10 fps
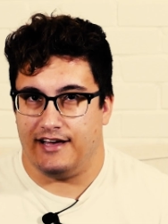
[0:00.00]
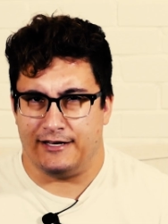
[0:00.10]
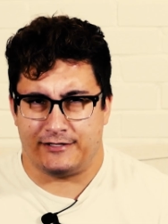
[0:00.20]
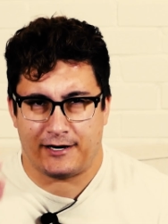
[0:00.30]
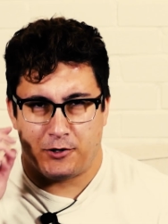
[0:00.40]

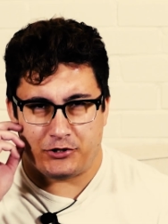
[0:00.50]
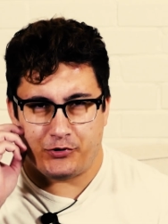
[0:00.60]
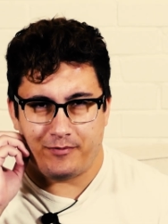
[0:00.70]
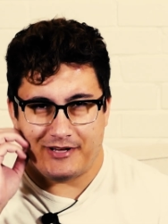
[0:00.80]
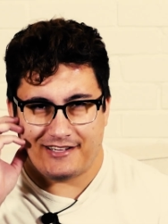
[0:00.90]
How's that
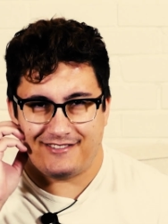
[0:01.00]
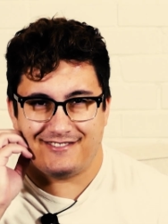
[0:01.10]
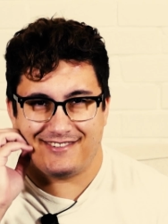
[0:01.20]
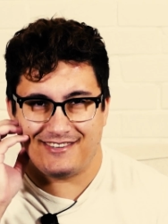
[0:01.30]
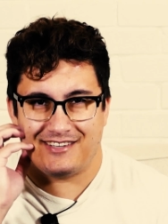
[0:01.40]
grocery bill?
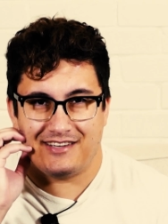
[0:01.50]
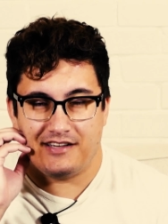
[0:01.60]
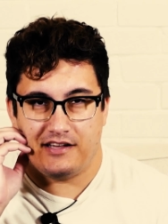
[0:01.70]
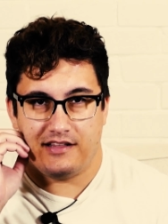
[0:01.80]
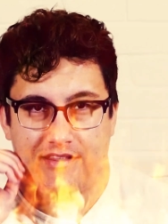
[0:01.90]

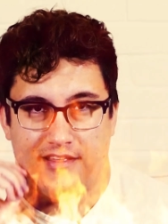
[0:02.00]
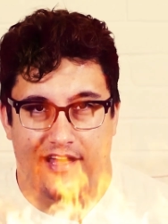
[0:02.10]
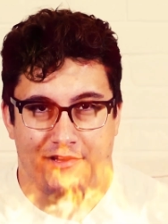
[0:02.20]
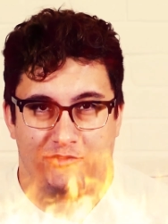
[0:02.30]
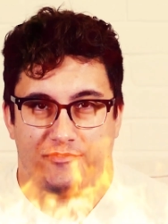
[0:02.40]

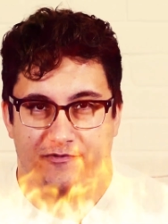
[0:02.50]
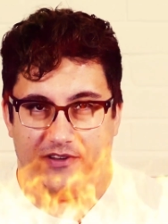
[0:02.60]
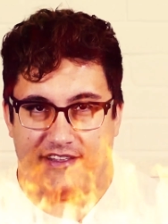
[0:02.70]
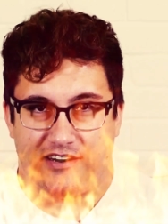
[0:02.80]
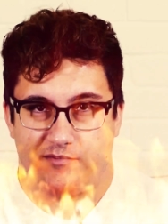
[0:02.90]
How's
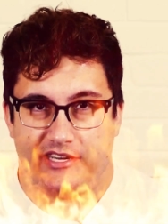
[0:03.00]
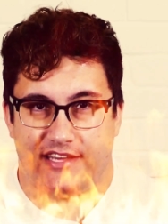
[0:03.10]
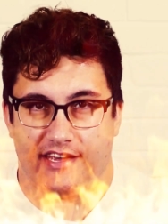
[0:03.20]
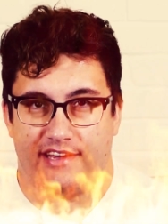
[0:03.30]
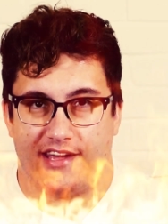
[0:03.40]
filling up
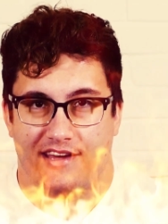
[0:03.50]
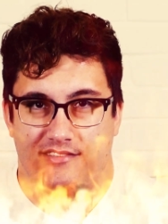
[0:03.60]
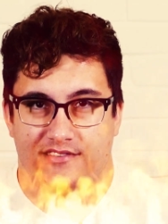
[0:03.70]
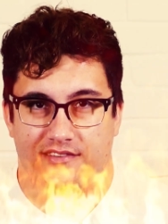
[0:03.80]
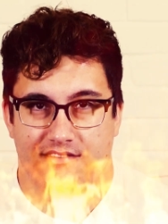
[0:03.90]
that tank of
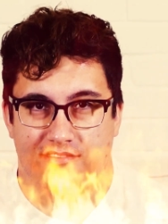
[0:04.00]
gas?